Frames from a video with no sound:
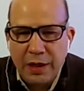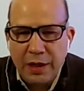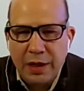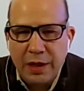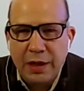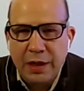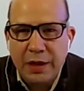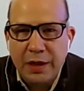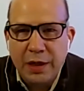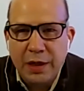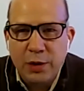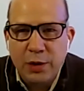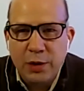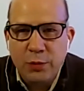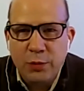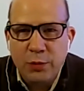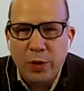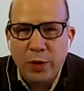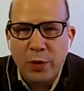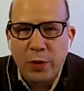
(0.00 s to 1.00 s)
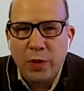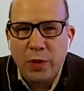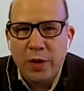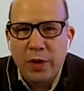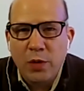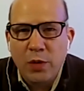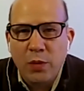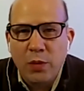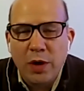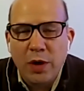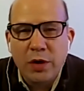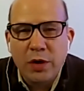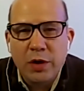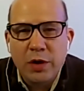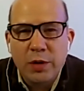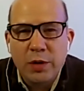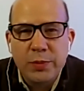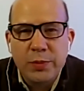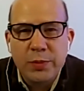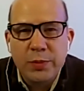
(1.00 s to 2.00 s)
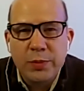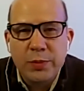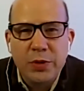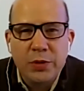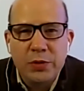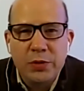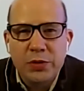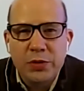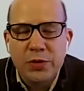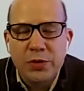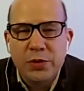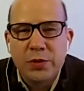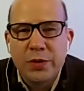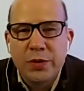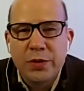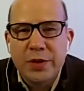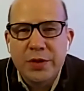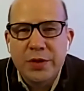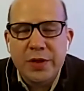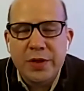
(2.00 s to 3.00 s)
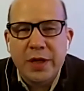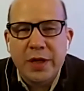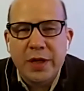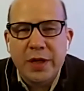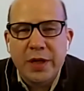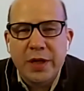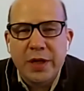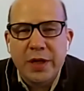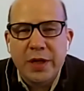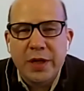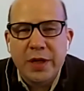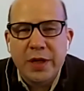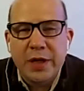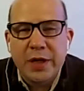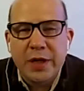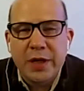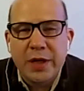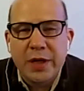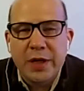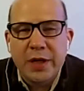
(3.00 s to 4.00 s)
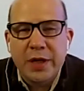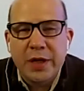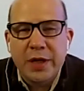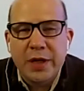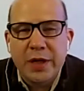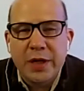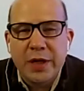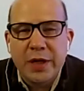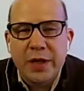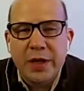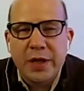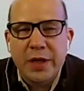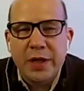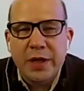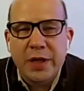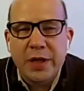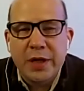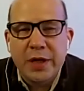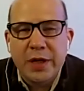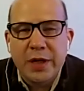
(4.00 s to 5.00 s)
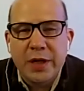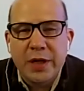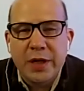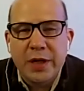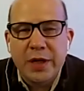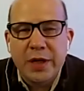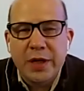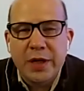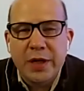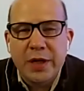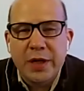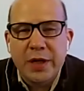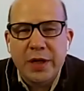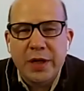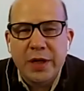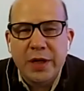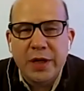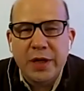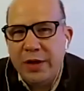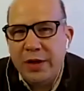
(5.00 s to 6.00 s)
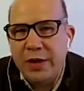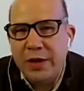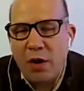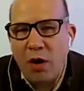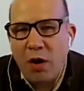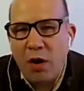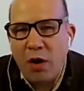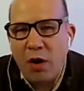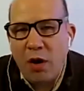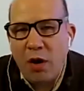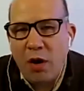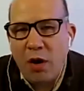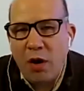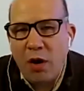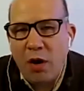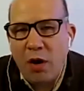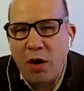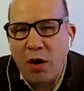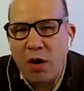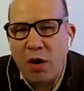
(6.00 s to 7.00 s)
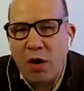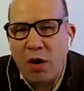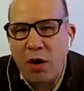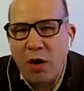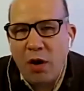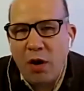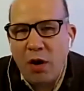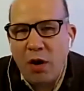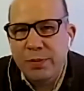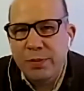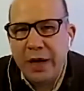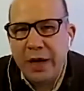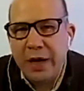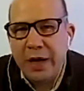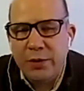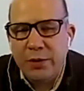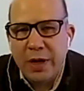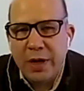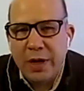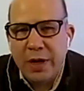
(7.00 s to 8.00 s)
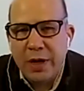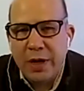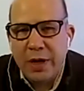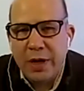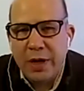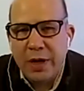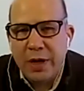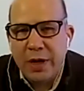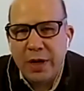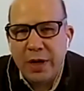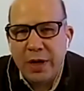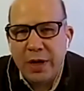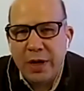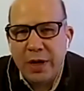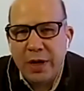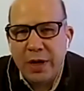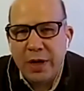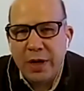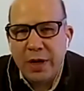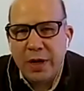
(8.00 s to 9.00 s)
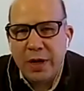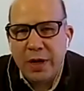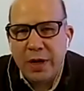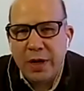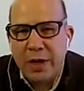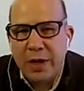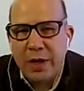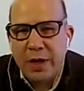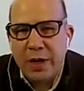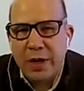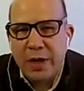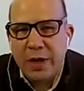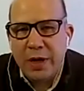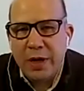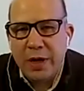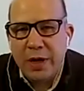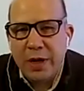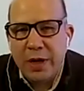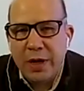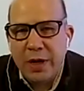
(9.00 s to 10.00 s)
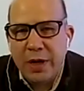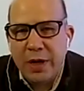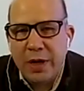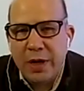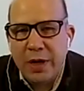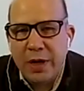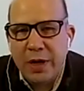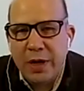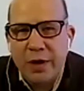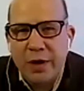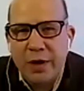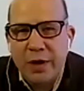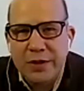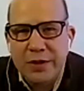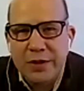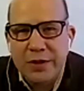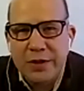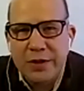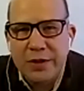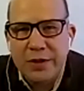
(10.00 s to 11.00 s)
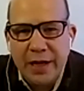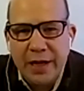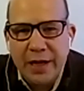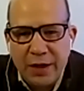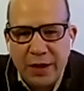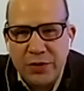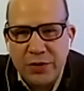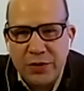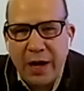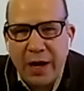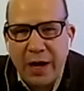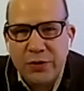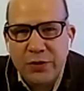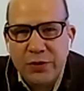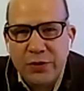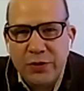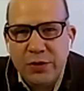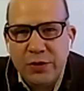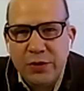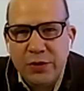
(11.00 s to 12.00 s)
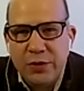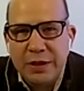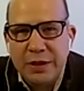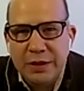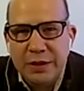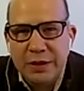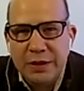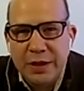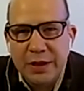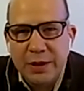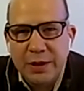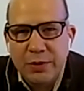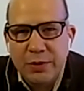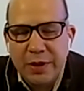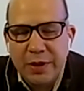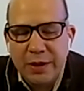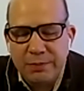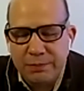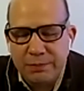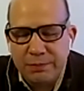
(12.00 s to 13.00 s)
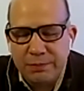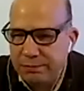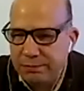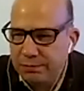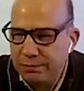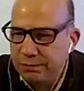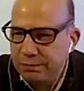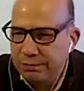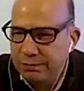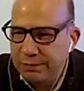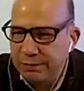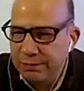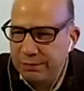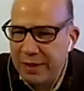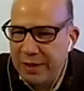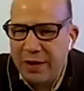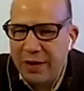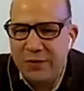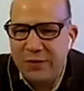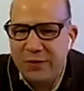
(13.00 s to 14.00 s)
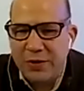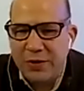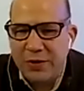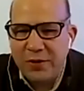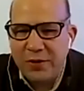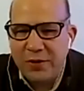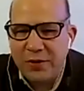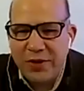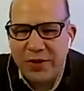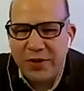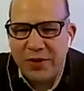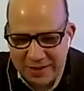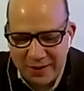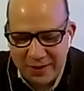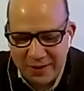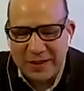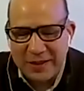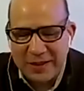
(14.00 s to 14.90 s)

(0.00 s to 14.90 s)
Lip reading: Again, we want to welcome you to the second annual Shop Small Saturday Authors Fair hosted by the Rochester Hills Public Library and Rochester Writers, held on Saturday and Sunday this year after